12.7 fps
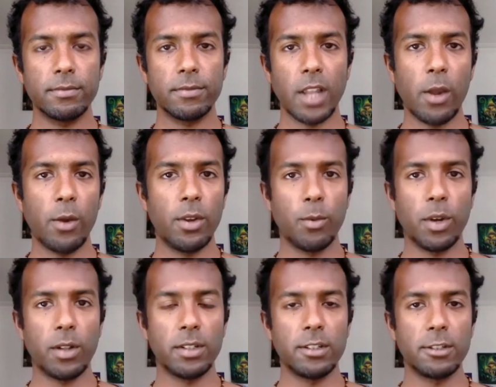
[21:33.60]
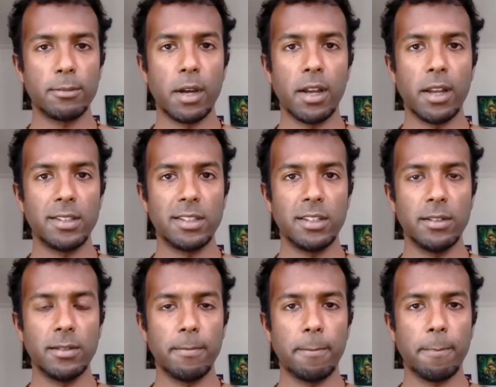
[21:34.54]
Who in the world inspires
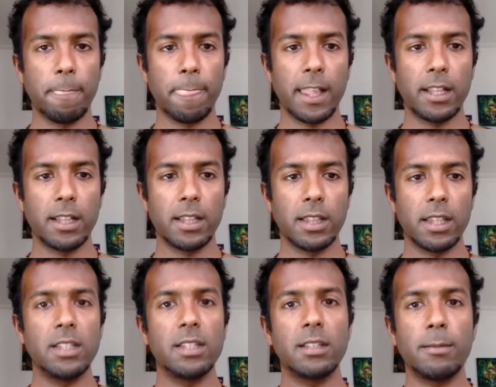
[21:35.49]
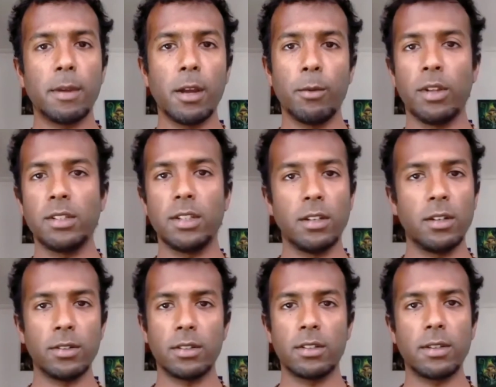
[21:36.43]
you? This is some homework to do,
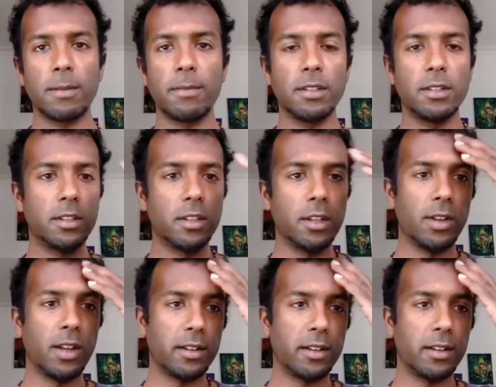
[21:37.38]
not something to do